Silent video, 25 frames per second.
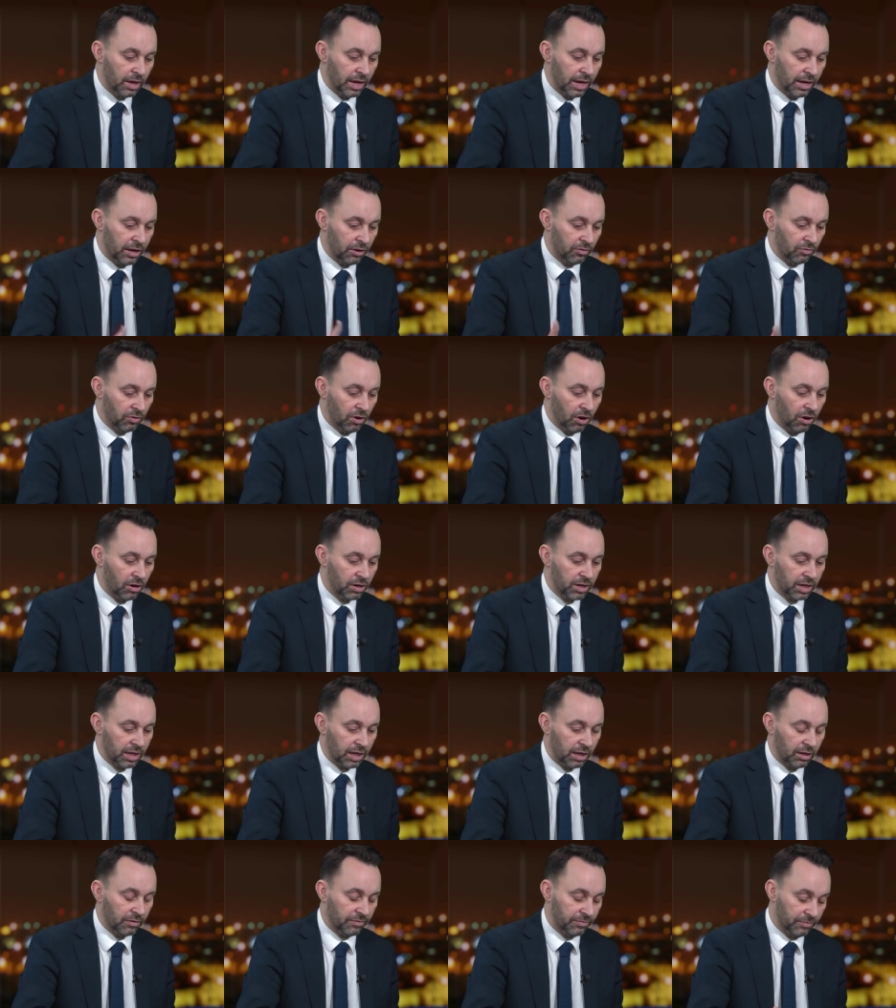in
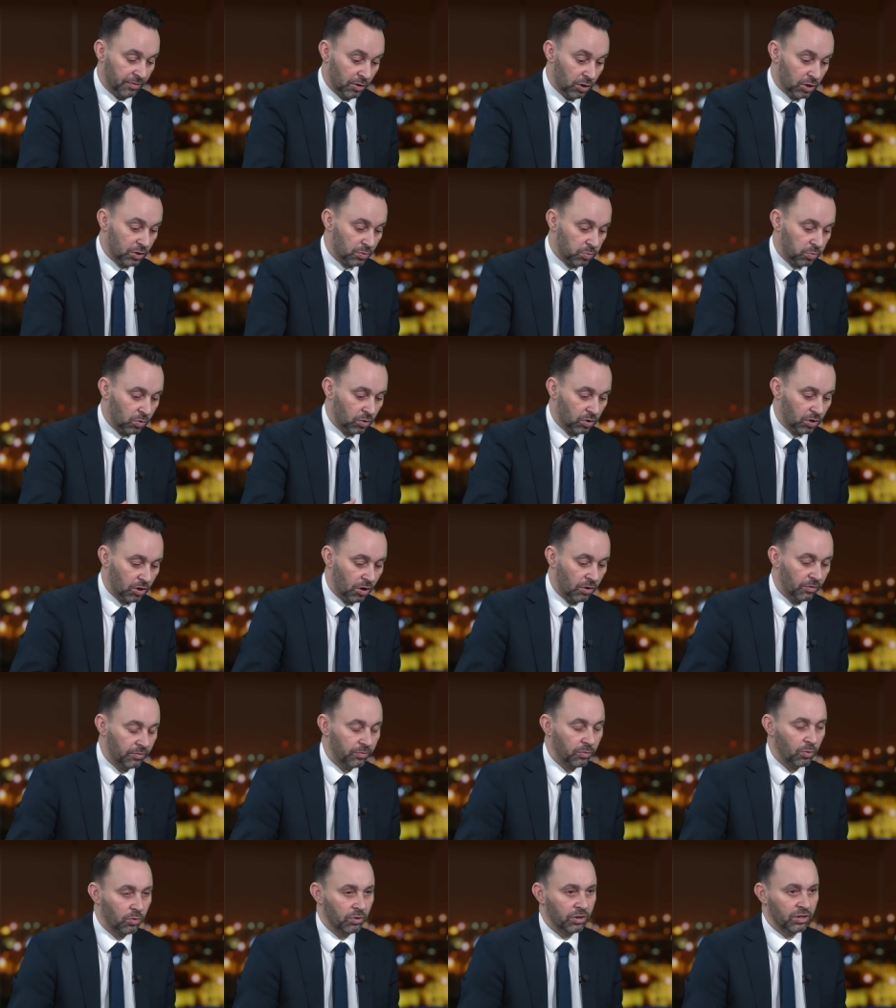Iraq, first
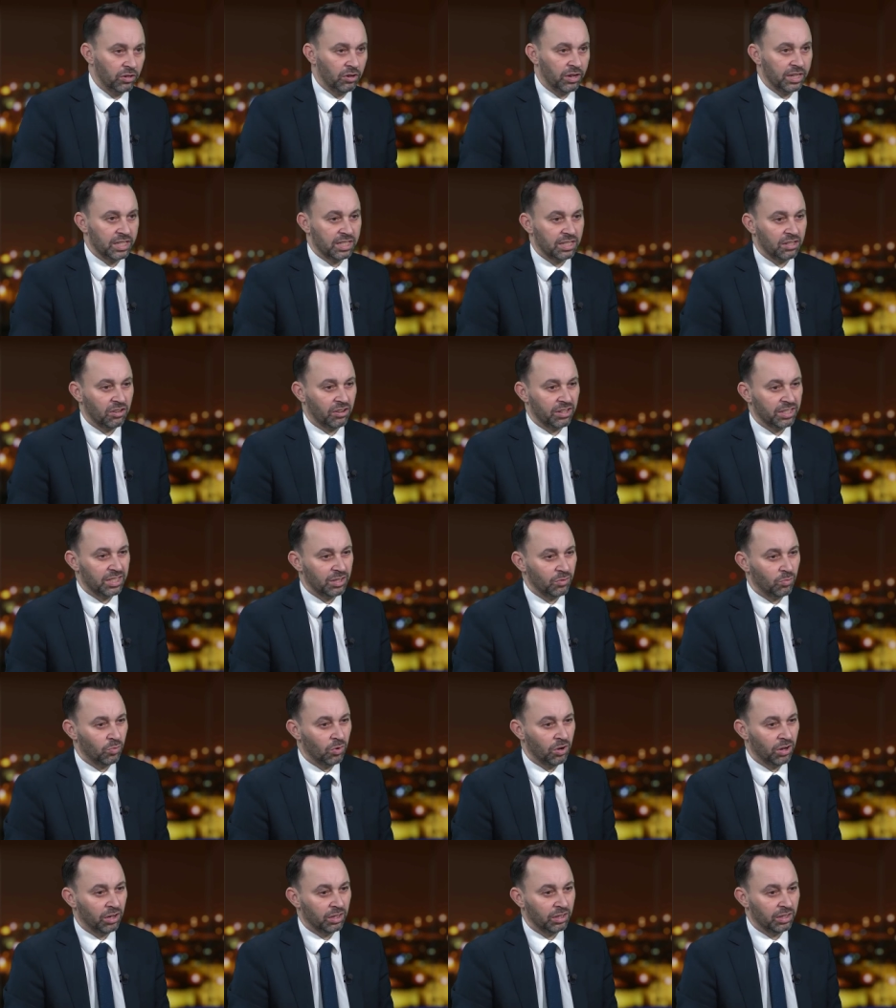Gulf War in
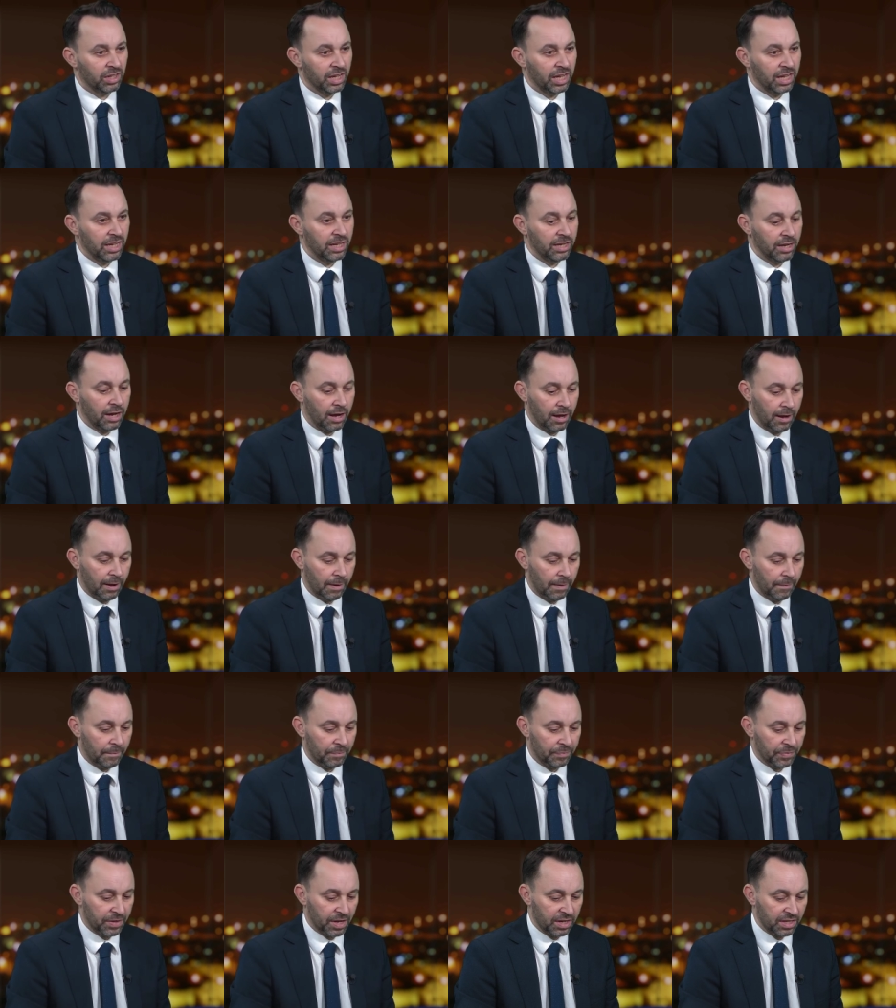1991, he um,